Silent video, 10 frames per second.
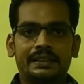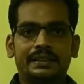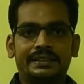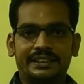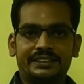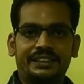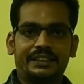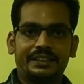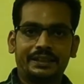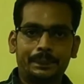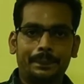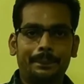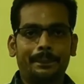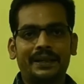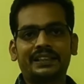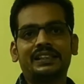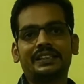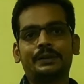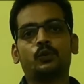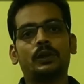It is a metal
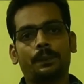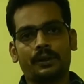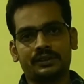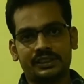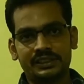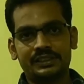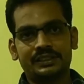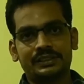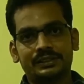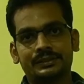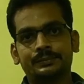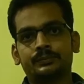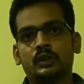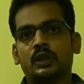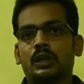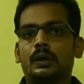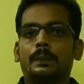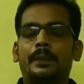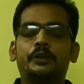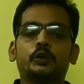removal process.
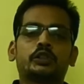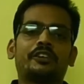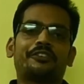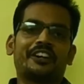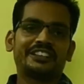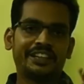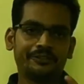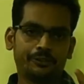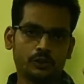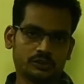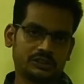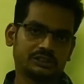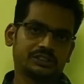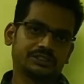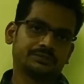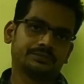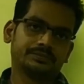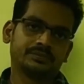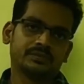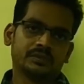By use of cutting force,
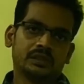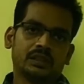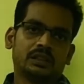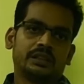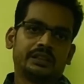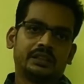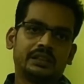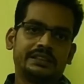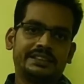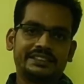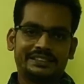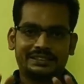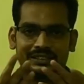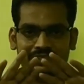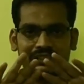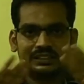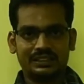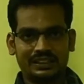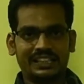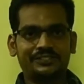it is
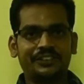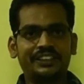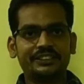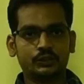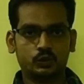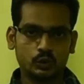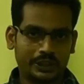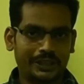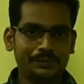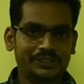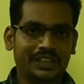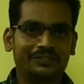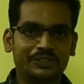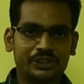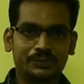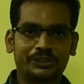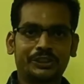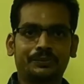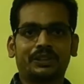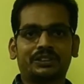classified into two types: conventional
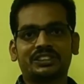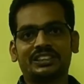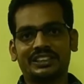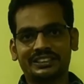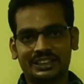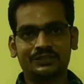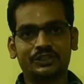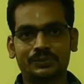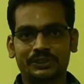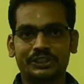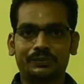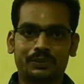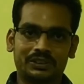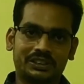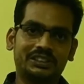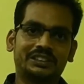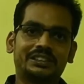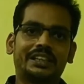machining process and unconventional machining process.